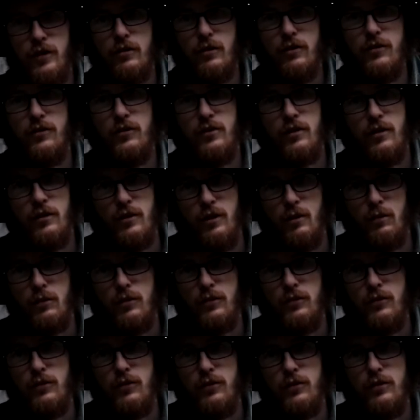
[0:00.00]
grows in a number
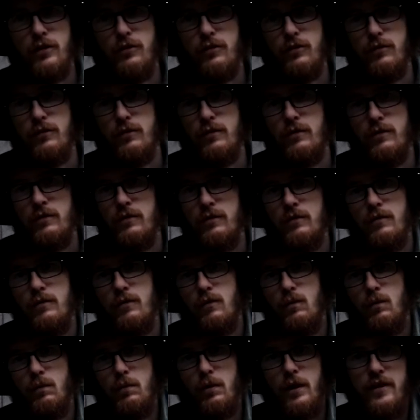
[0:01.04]
of sort of different
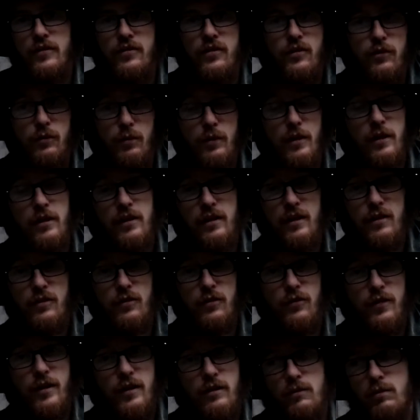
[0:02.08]
places, but it is
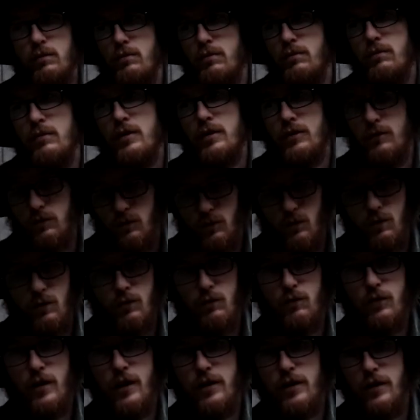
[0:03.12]
found in
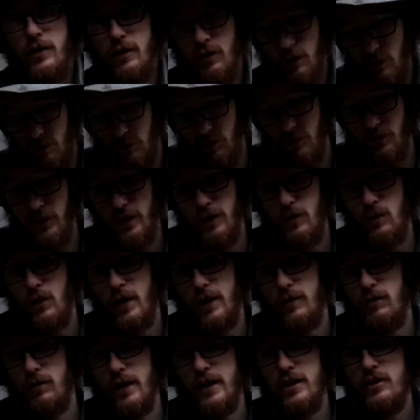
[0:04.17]
over a very
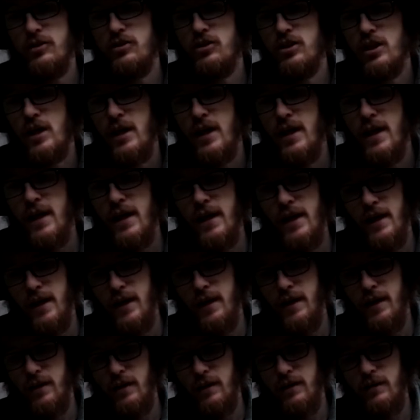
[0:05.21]
wide range,
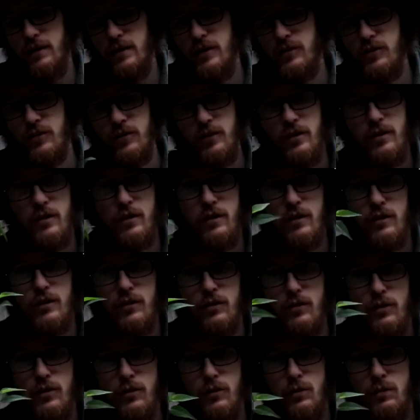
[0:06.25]
and it's a
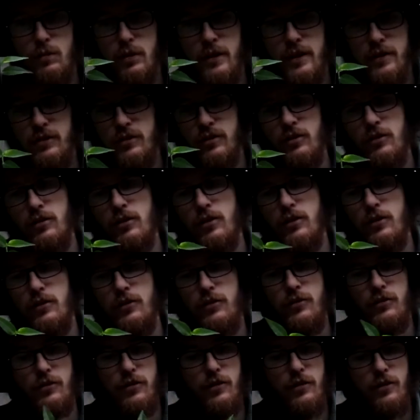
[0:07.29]
good little plant to know.
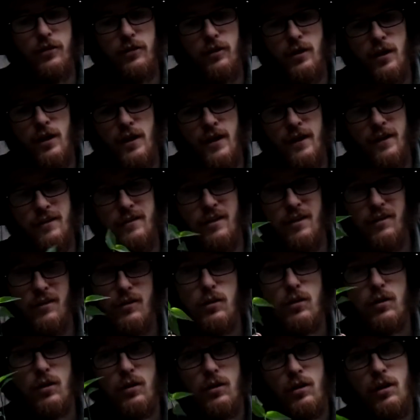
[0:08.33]
So it does
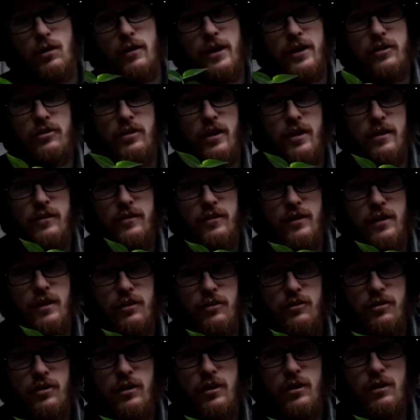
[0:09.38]
look a lot like
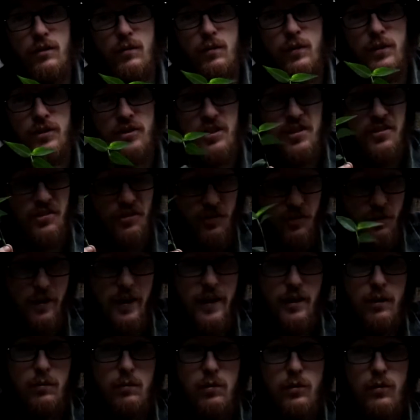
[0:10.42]
Tradescantia, which is not
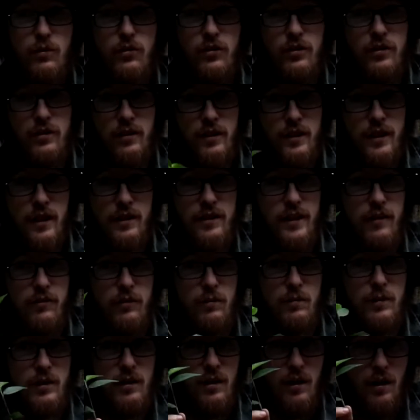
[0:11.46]
edible. So again, you have to
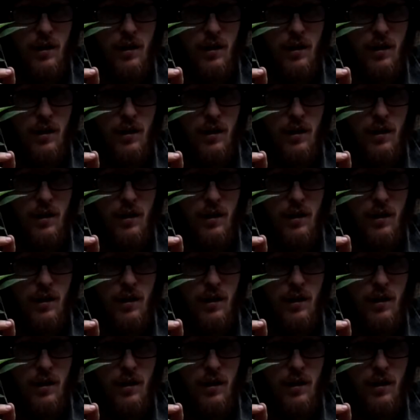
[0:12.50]
be